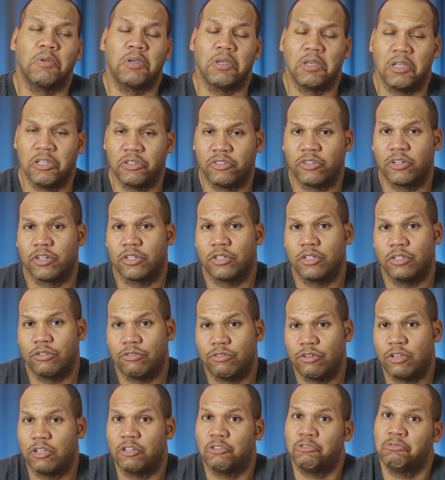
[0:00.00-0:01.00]
is it a good
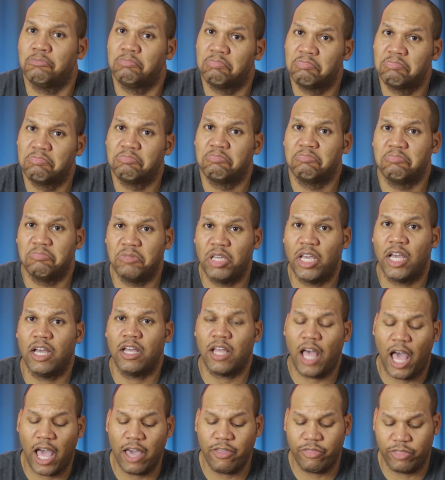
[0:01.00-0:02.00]
deal?
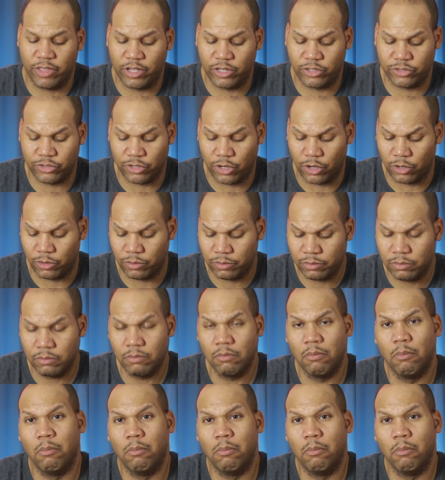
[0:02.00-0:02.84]
Yeah, I think so.